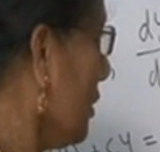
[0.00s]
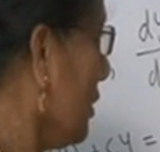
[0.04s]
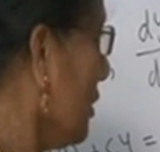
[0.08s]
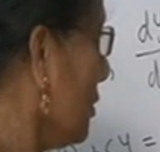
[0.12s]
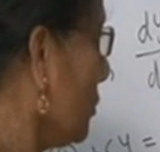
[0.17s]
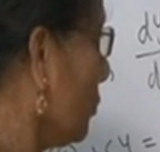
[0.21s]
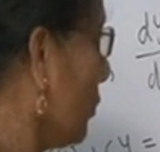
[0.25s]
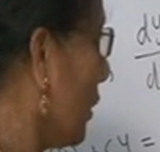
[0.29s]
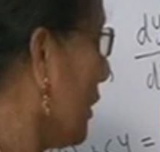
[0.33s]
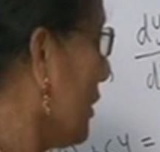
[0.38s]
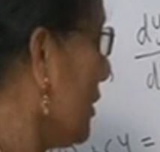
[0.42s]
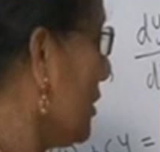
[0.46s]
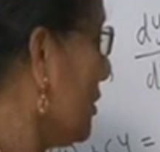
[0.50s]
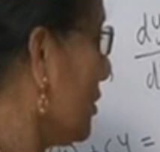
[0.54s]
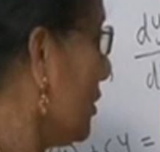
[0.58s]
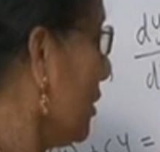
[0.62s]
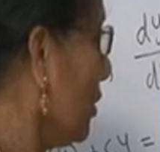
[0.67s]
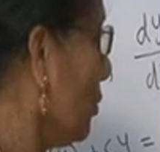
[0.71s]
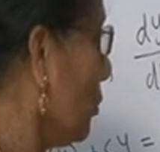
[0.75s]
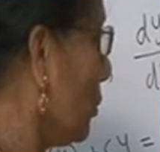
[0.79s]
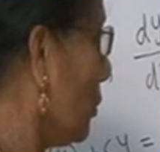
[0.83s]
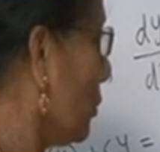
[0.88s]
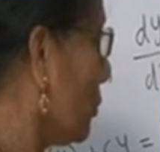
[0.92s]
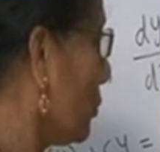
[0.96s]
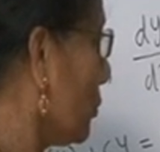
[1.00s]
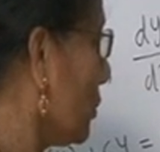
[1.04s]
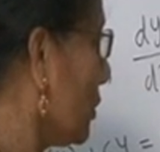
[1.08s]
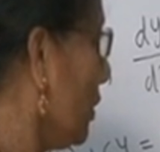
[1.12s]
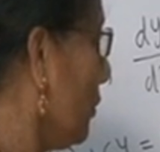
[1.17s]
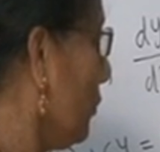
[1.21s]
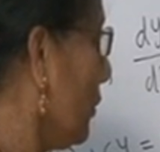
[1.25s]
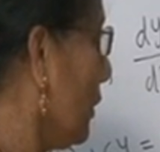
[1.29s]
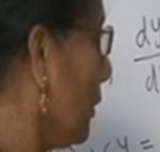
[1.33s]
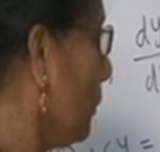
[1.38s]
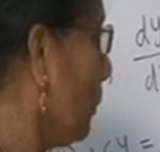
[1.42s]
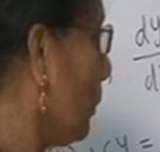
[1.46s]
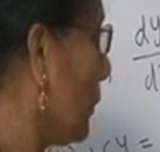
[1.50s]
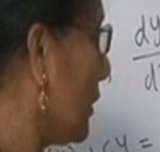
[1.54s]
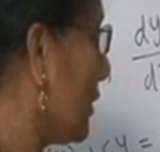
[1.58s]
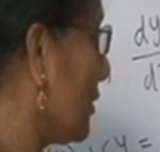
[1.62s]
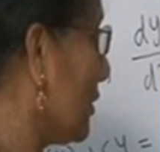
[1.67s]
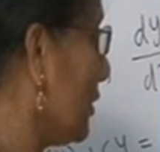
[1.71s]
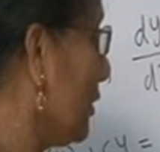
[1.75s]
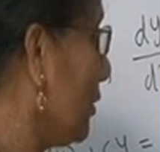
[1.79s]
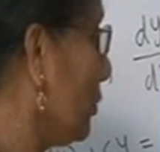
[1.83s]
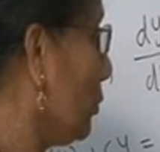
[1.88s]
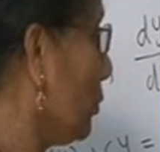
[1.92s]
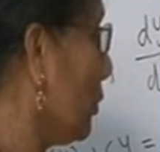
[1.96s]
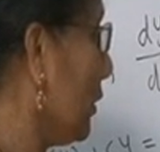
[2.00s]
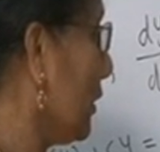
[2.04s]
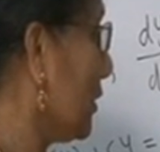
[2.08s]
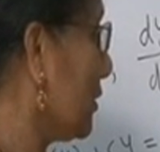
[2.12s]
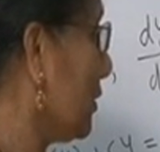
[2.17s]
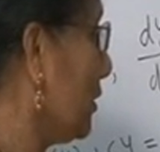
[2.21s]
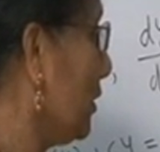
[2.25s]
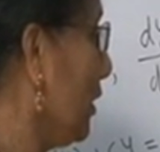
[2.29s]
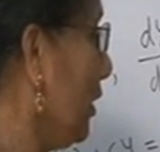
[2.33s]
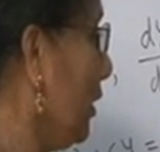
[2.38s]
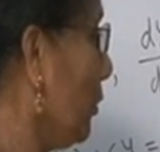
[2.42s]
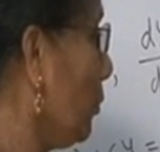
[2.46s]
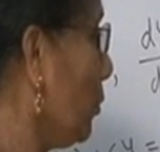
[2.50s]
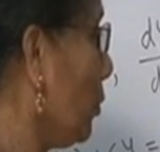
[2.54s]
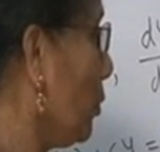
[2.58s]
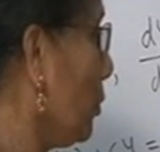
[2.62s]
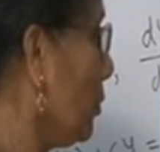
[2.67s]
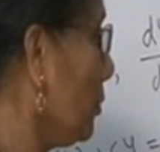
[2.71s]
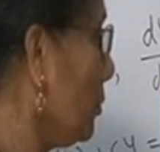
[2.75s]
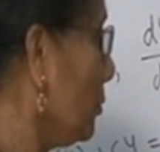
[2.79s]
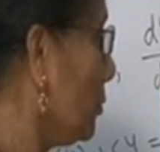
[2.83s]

is y is equal to c1 plus c2x e whole